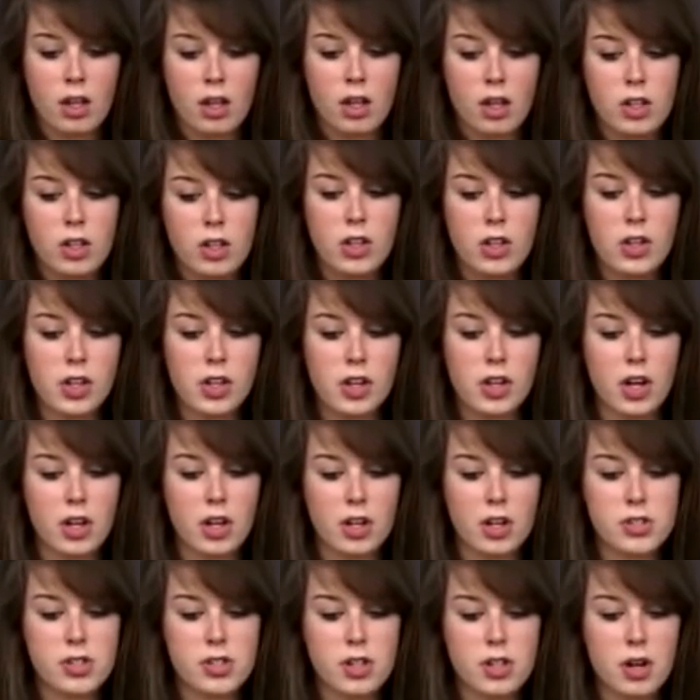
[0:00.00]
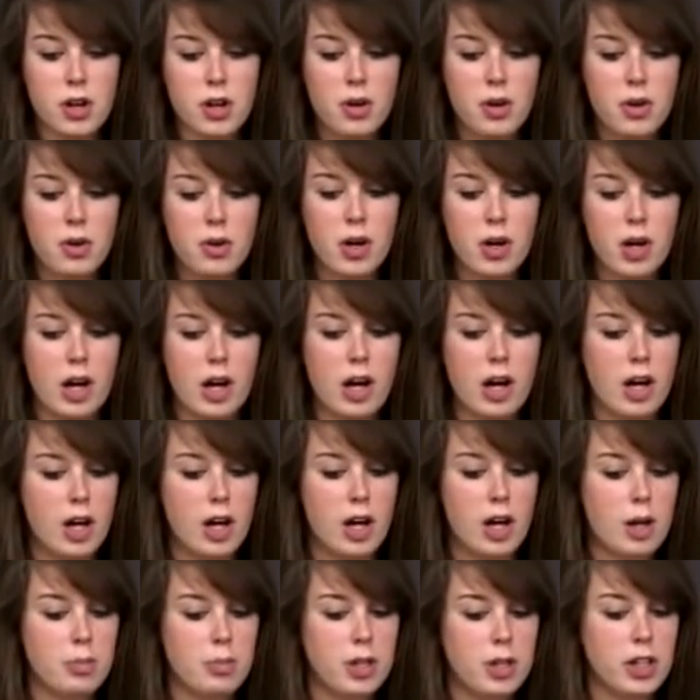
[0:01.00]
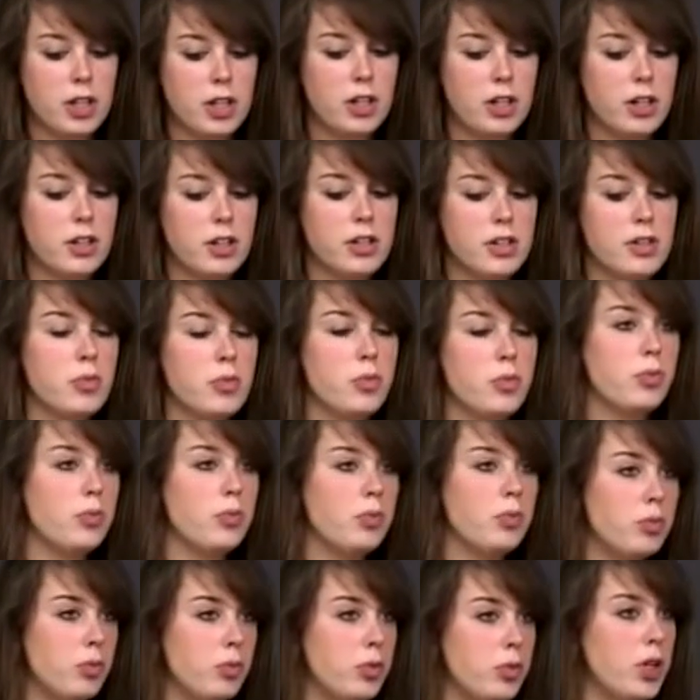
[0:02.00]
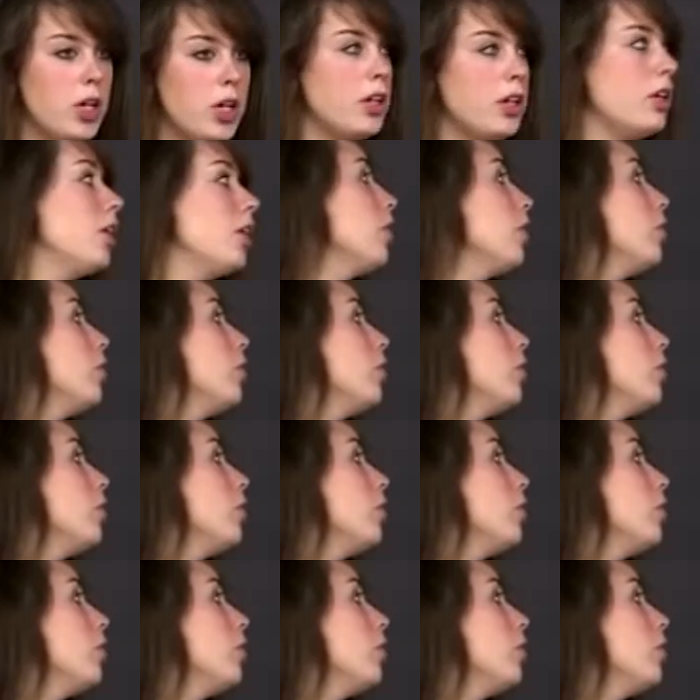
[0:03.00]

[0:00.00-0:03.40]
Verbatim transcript: You can also, um, if